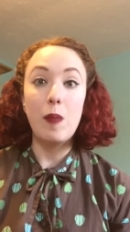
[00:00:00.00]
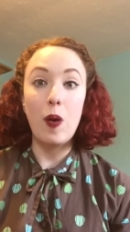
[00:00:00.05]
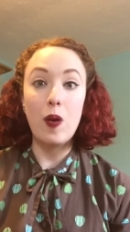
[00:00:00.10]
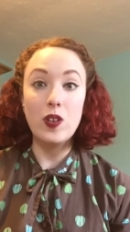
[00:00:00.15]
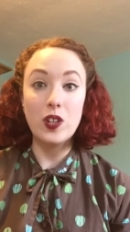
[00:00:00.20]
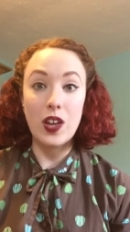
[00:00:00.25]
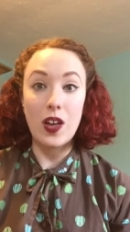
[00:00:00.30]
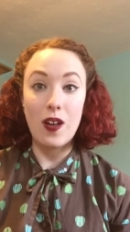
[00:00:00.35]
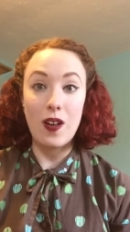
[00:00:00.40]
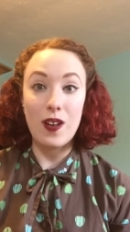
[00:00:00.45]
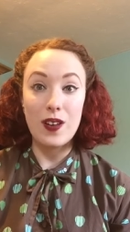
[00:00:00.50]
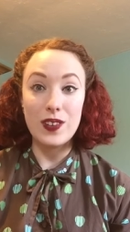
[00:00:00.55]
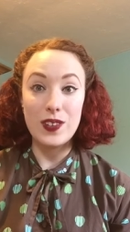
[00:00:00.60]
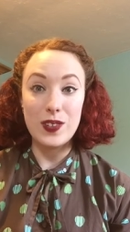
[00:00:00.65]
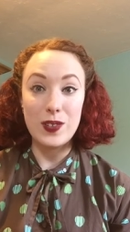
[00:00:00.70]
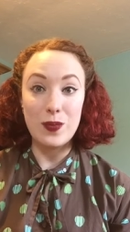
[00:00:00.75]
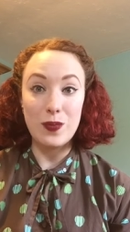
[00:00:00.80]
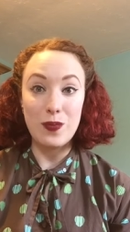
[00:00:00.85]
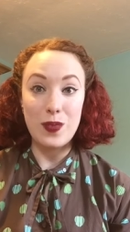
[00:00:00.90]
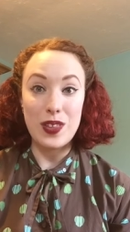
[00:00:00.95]

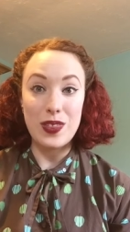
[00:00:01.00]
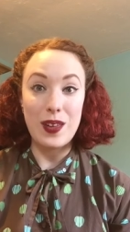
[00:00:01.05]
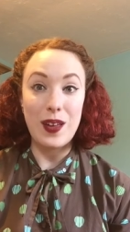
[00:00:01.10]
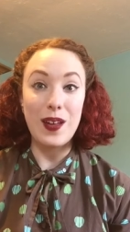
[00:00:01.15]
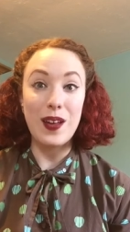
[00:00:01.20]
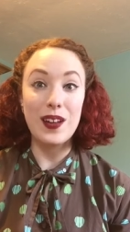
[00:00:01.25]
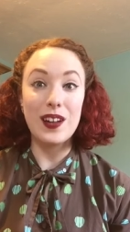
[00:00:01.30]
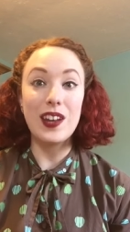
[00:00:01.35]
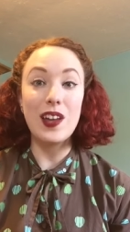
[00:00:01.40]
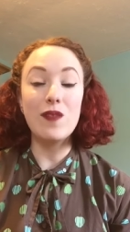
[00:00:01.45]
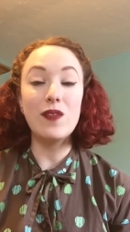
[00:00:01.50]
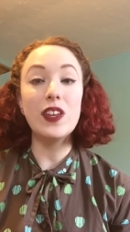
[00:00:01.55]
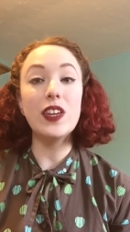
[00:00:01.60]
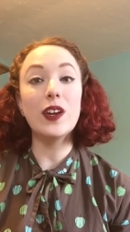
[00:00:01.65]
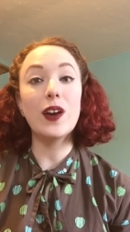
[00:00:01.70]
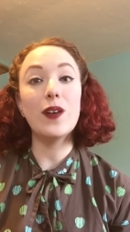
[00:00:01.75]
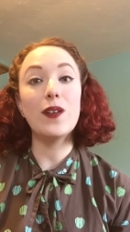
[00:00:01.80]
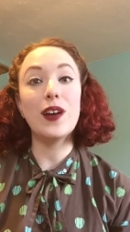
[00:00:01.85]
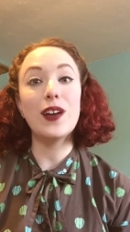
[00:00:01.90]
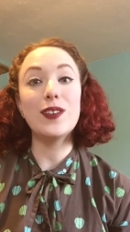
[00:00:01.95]
podcast with her lovely
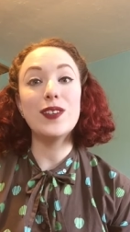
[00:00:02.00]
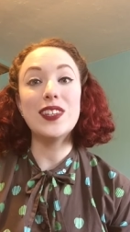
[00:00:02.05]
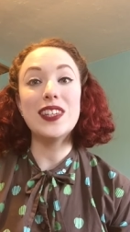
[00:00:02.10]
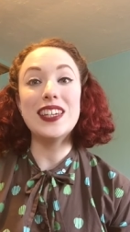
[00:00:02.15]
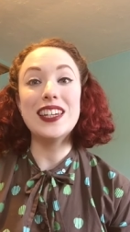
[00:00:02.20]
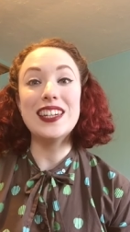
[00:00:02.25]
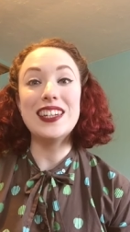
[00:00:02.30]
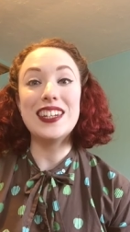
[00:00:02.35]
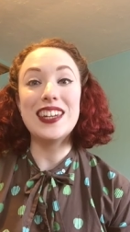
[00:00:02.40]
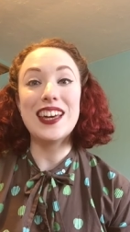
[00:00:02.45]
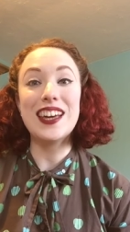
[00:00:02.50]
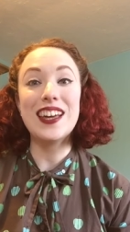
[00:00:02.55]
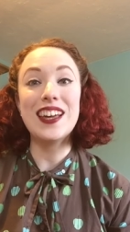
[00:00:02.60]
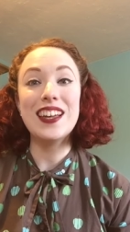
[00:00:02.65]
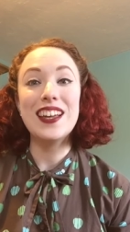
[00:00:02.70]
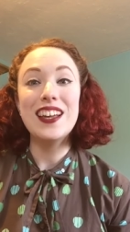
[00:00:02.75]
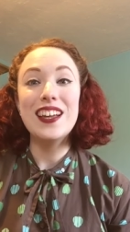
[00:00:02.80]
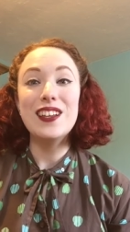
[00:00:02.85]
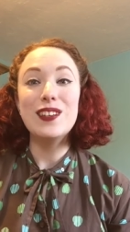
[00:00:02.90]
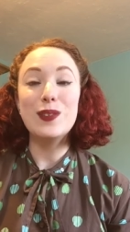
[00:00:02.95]
co-host
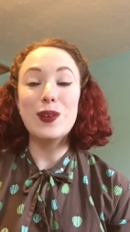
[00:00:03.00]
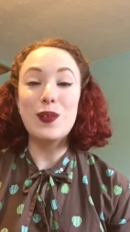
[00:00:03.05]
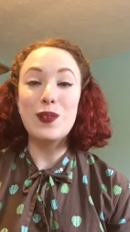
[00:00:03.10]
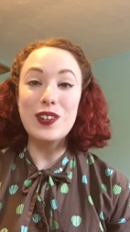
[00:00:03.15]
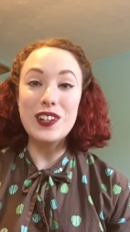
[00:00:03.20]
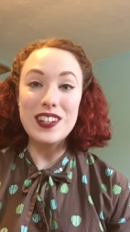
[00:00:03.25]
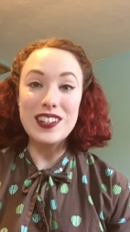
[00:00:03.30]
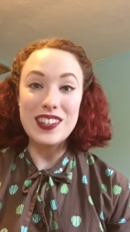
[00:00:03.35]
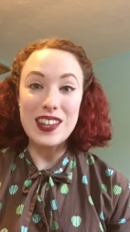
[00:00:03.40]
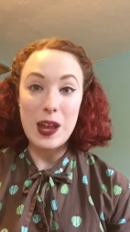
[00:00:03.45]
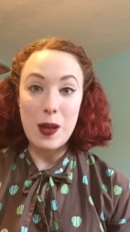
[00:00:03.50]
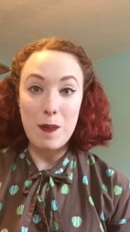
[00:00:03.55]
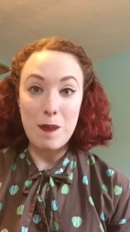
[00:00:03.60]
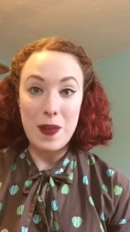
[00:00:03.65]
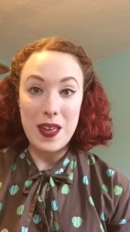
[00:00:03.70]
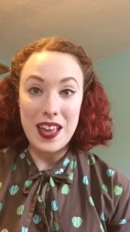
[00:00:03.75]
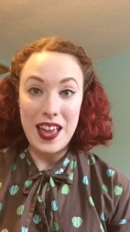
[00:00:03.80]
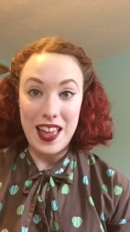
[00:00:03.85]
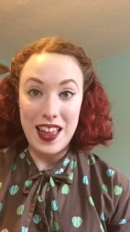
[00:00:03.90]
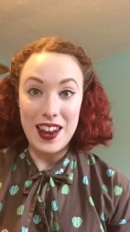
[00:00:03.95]
Lydia. So I wanted to say a
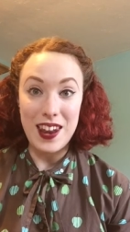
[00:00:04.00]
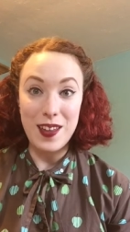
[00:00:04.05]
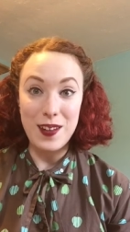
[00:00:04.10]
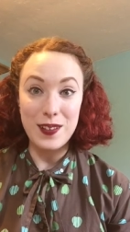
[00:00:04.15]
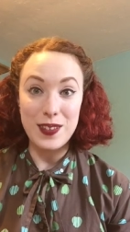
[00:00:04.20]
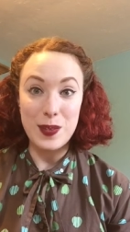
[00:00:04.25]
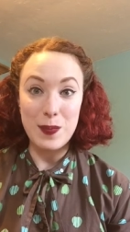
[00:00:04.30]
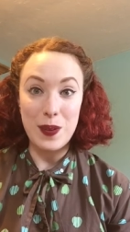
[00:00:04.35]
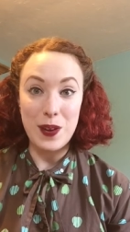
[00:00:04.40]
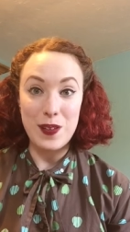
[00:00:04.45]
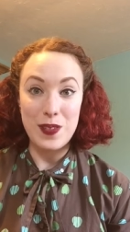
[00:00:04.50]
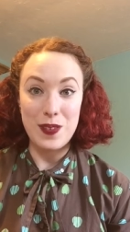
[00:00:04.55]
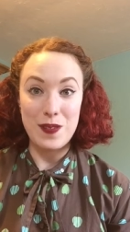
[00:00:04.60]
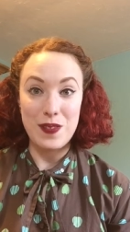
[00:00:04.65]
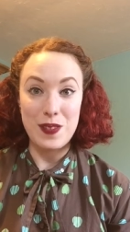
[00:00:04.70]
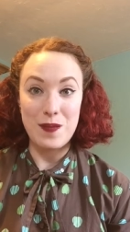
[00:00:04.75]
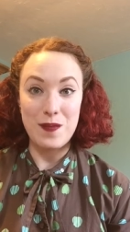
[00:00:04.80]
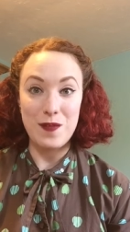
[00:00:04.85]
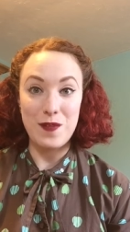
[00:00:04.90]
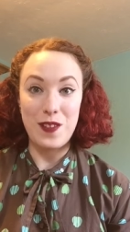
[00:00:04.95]
big hello to both
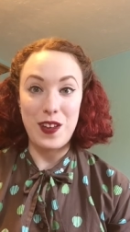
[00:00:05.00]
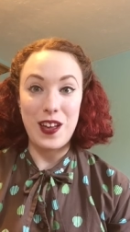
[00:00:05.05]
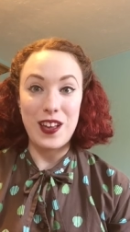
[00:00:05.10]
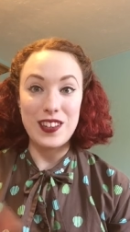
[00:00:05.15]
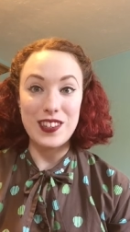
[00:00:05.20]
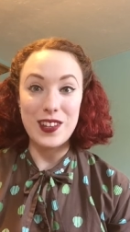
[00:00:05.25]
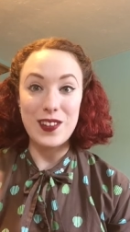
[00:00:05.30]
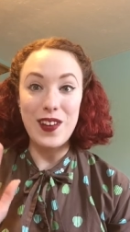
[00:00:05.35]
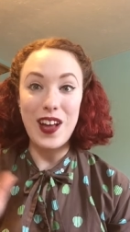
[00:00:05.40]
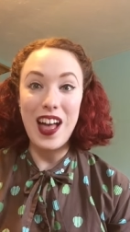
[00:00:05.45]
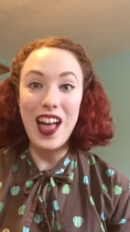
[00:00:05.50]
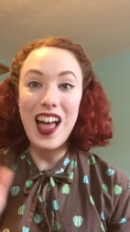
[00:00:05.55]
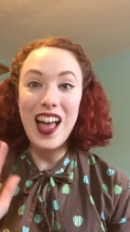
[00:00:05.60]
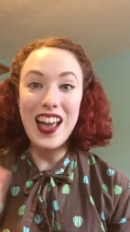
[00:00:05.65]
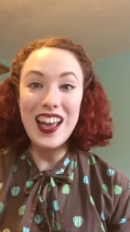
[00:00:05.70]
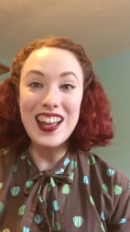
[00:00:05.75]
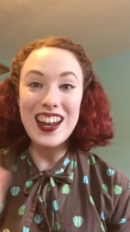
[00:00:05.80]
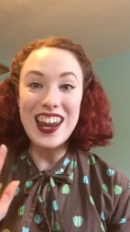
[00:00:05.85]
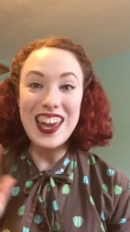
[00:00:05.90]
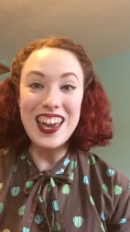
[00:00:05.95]
of them first. So
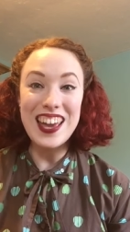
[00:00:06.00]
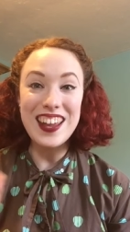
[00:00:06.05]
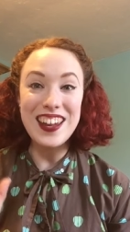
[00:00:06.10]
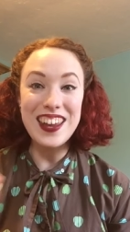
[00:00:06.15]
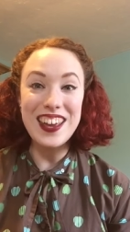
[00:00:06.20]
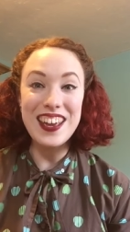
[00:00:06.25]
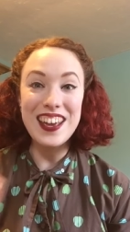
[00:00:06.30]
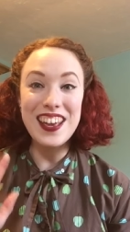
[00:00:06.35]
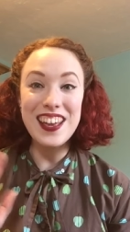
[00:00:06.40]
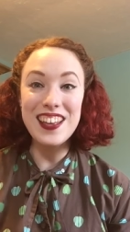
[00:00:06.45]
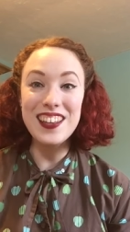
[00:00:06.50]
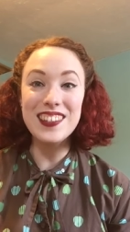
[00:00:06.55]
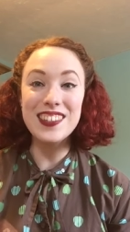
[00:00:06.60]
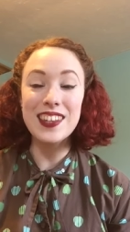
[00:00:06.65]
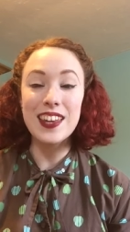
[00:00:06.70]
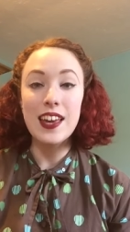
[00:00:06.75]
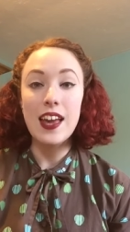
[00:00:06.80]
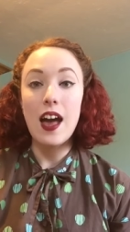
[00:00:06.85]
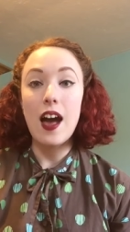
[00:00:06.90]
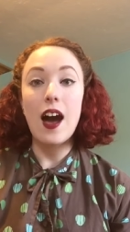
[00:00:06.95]
hi,
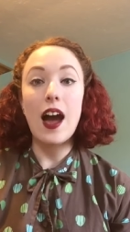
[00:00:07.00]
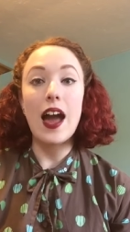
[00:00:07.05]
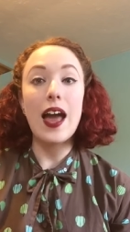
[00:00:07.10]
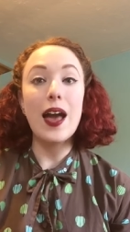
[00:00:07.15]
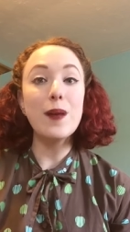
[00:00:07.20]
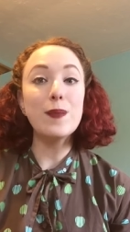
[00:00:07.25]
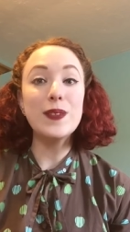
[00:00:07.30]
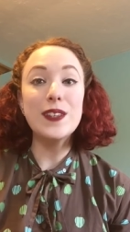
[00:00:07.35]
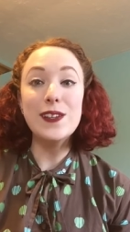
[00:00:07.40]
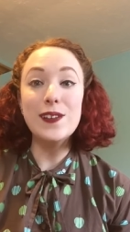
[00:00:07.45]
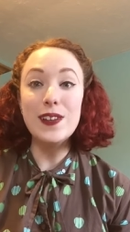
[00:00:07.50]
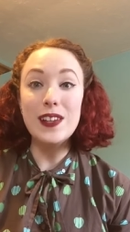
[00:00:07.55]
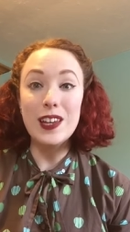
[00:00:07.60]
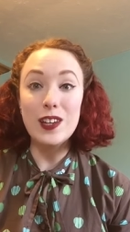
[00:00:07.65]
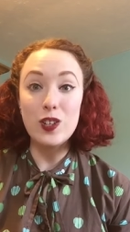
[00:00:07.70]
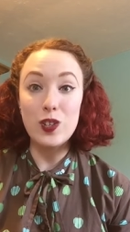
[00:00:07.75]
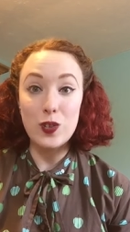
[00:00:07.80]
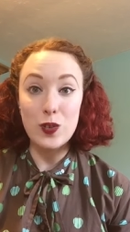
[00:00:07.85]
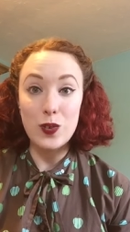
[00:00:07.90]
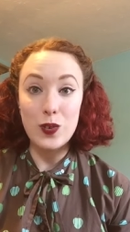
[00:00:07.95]
ladies. I absolutely
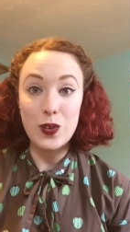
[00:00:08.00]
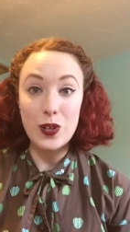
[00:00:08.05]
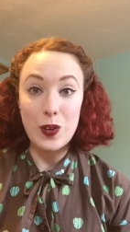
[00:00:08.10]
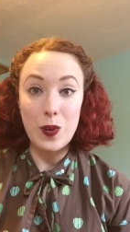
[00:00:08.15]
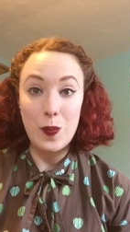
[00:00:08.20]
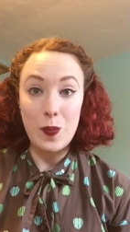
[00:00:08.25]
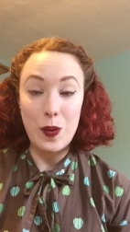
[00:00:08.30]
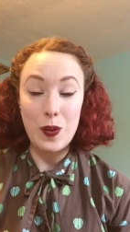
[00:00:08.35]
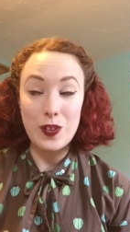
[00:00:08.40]
adore your